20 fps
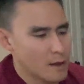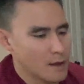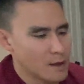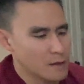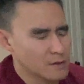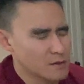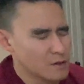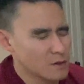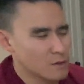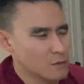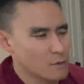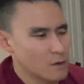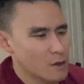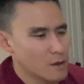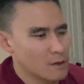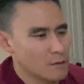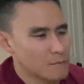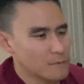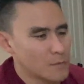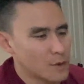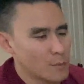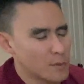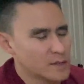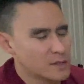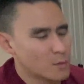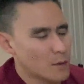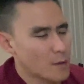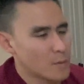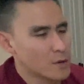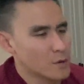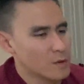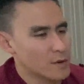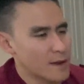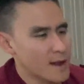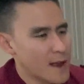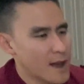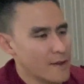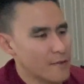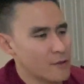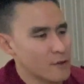And so the reason why we're doing a
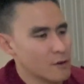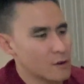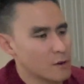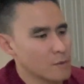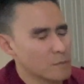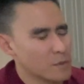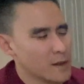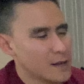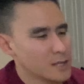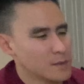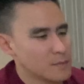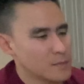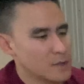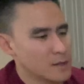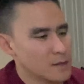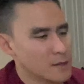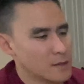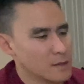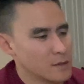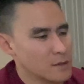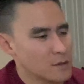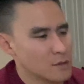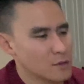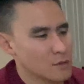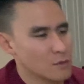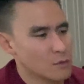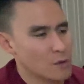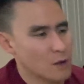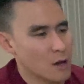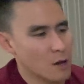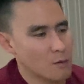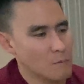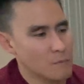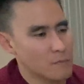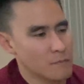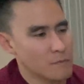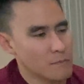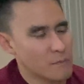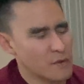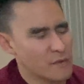catheter replacement is to
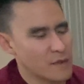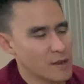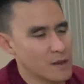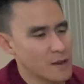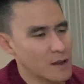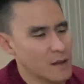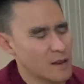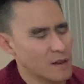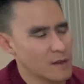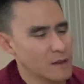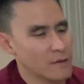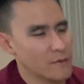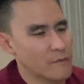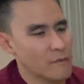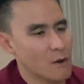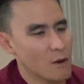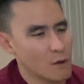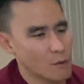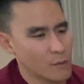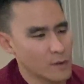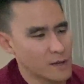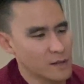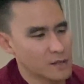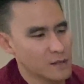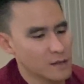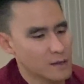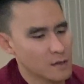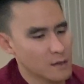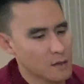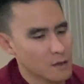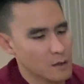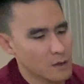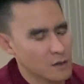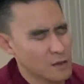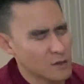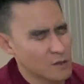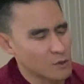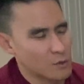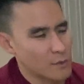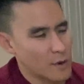help prevent any fall risk.
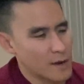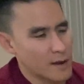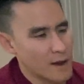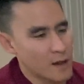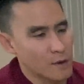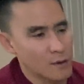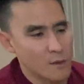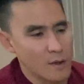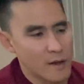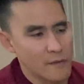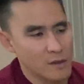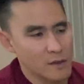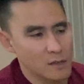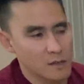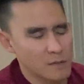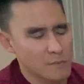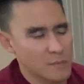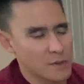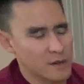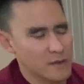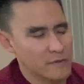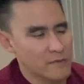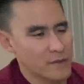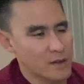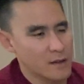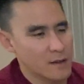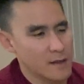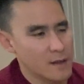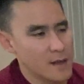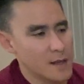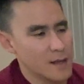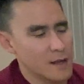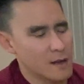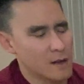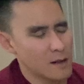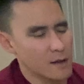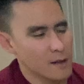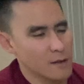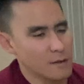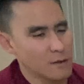So right now you have a little bit of
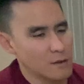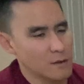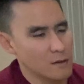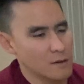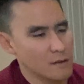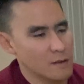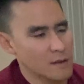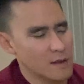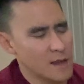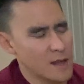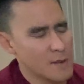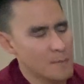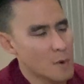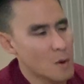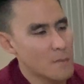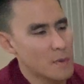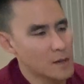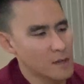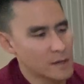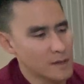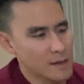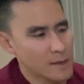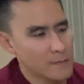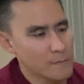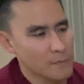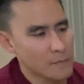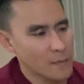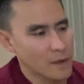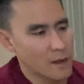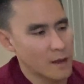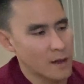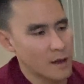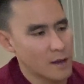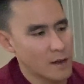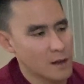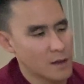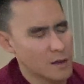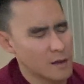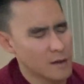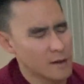immobility,
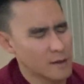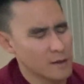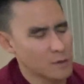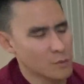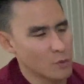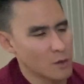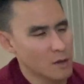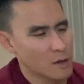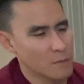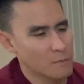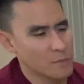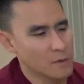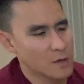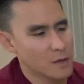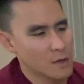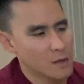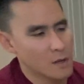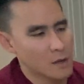and this will help